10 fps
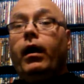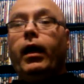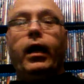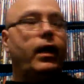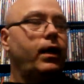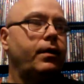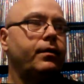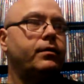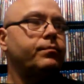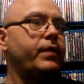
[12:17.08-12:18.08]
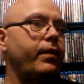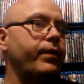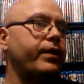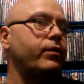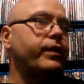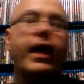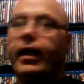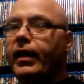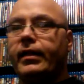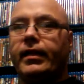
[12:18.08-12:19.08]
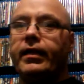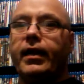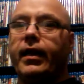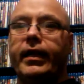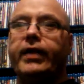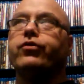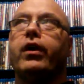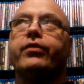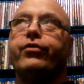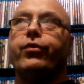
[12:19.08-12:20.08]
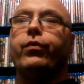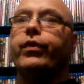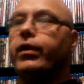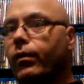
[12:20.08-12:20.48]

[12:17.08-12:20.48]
but anyway, though, yeah, and then he tries to,